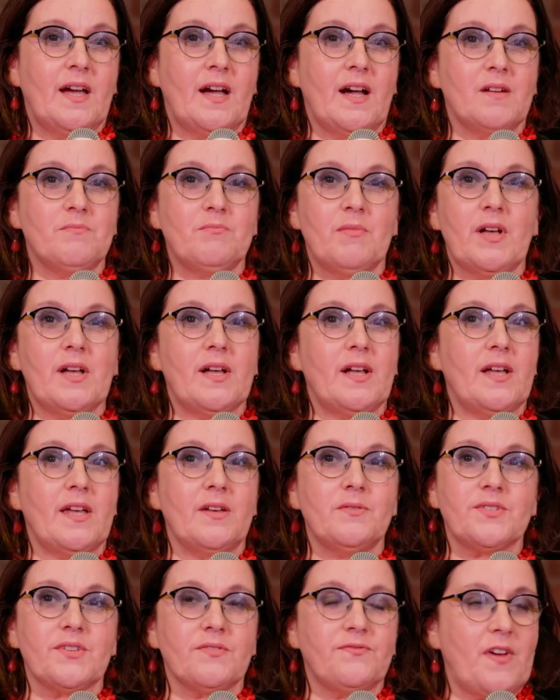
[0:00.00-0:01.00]

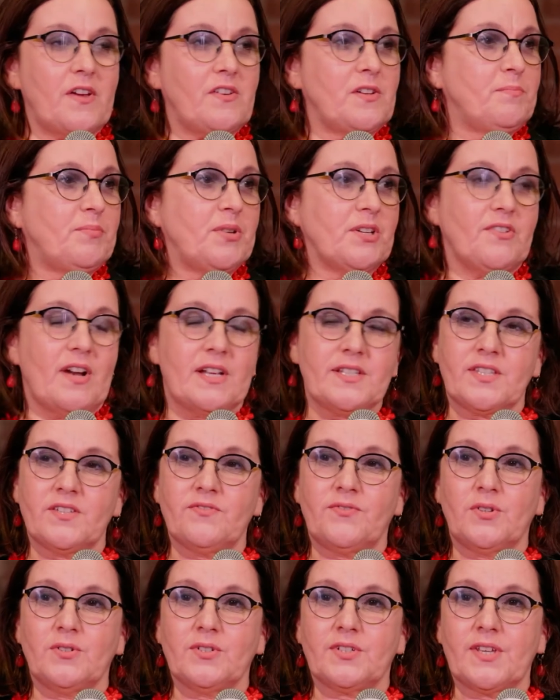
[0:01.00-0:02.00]
it was a very
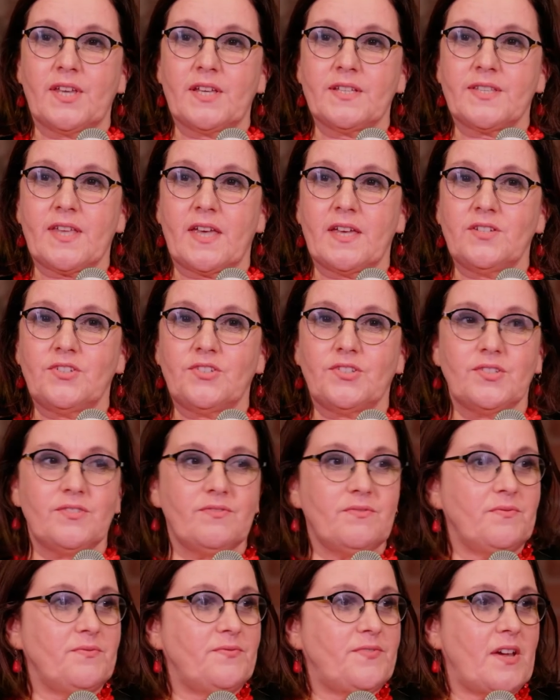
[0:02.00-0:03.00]
progressive
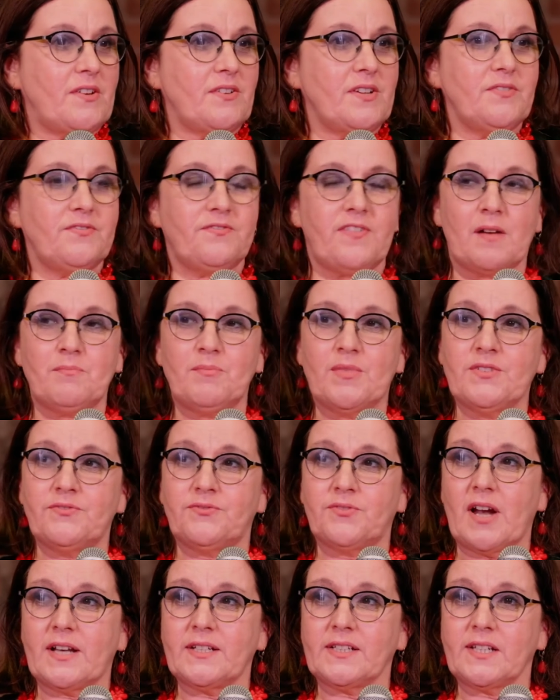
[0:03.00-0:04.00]
organisation, very
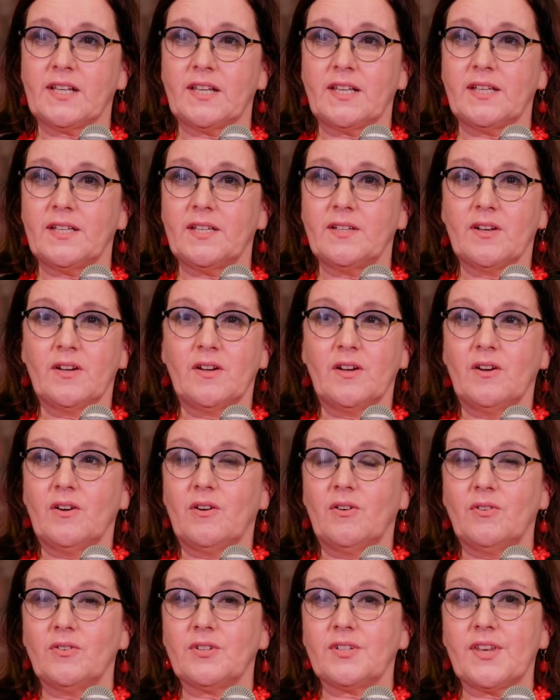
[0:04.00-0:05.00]
family-friendly
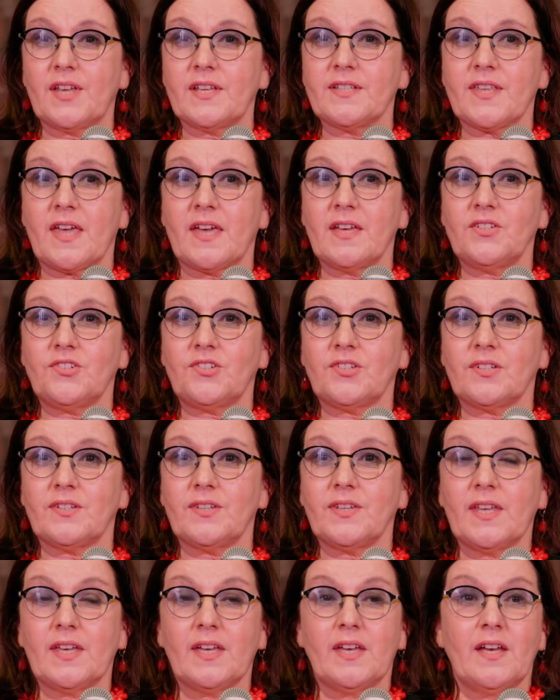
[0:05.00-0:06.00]

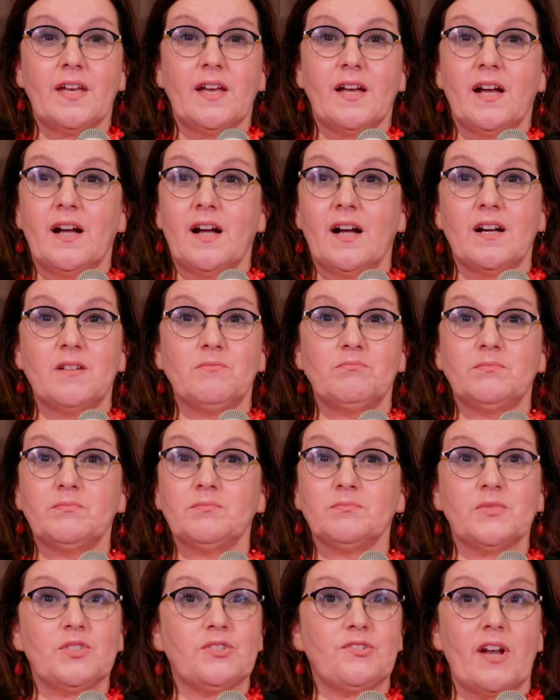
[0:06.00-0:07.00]
organisation,
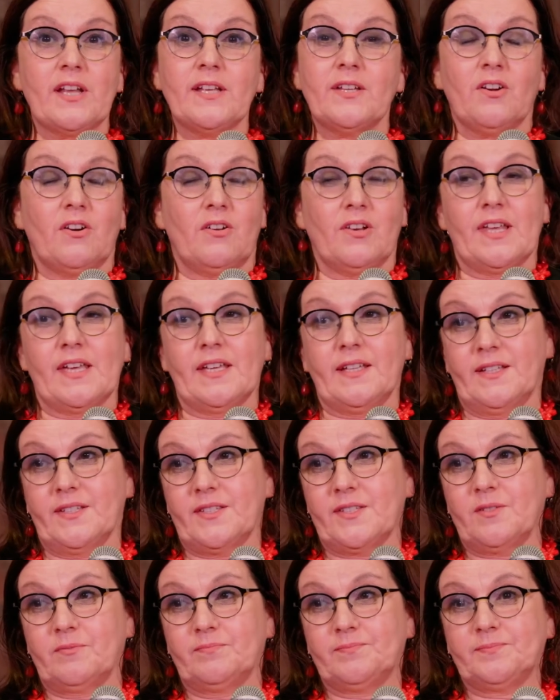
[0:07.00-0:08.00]
great
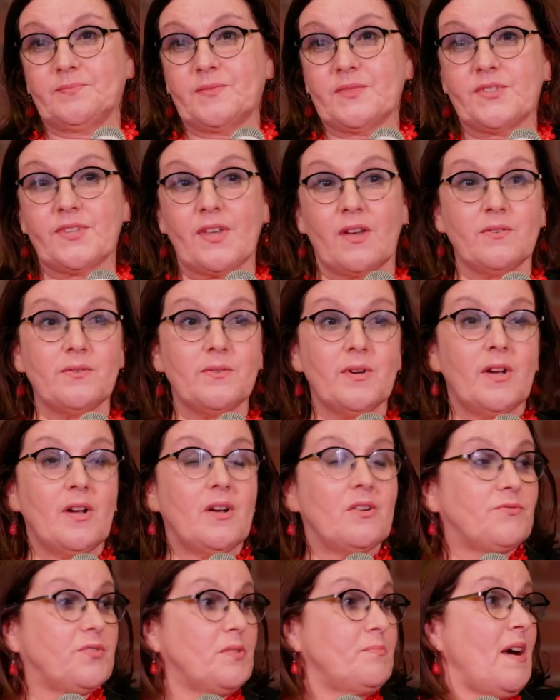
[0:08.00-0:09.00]
colleagues. So
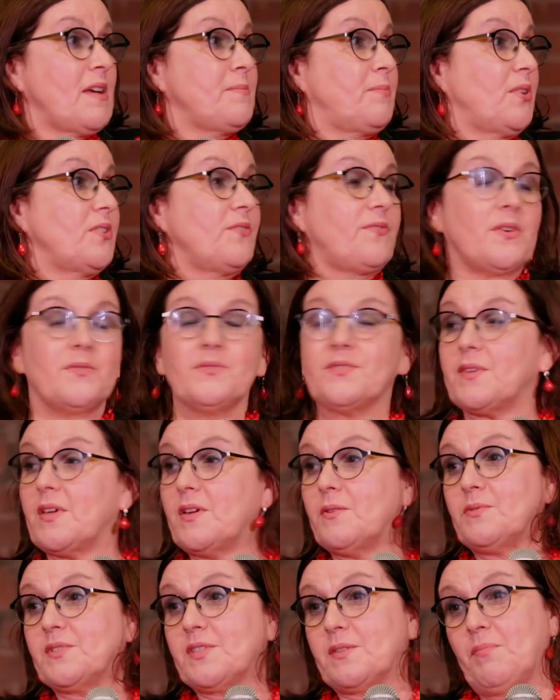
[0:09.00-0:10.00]
from my point of view,
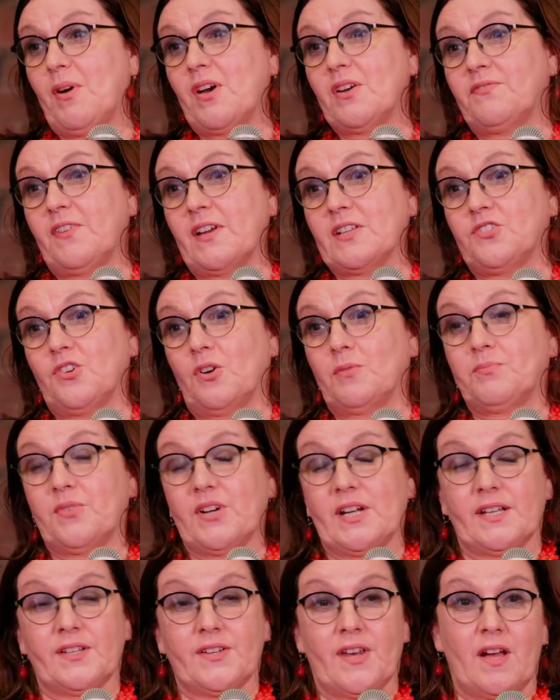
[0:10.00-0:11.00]
it was the perfect job,
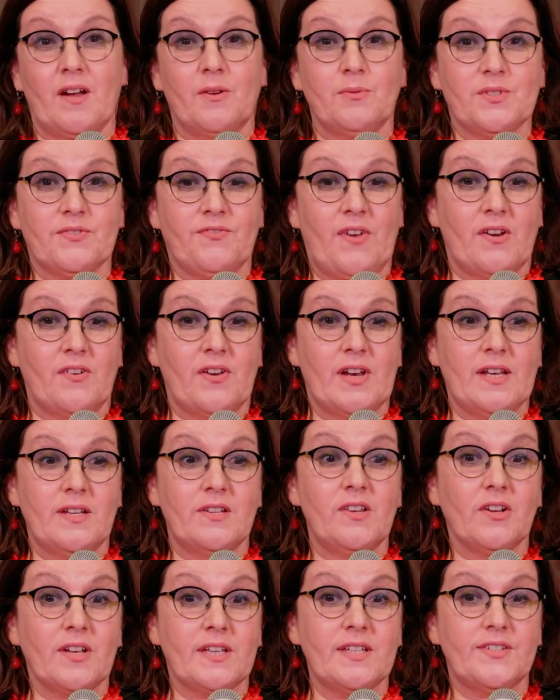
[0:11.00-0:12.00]
really, and I was very
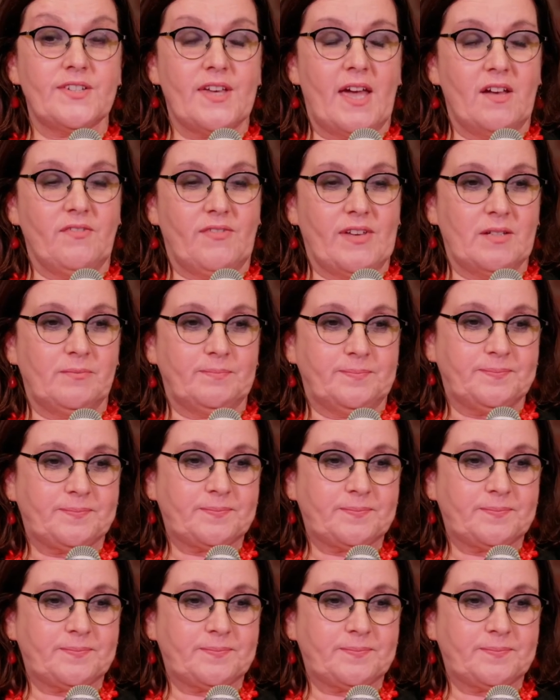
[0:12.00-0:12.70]
lucky to have it.